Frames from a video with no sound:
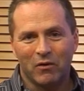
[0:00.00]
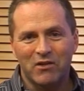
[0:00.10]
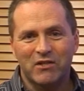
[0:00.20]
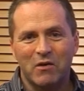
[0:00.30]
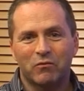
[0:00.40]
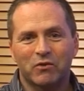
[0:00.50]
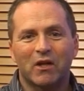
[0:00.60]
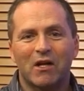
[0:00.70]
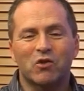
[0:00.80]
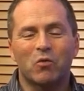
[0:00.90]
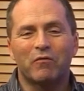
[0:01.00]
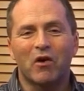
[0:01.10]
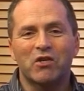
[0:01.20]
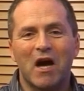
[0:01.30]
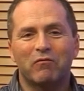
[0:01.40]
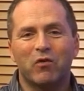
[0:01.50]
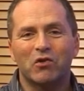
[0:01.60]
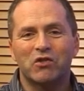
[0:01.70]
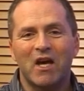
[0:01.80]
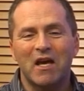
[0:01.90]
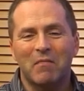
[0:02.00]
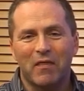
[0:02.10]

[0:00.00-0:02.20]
Well, that's it. That's all we've got time for today.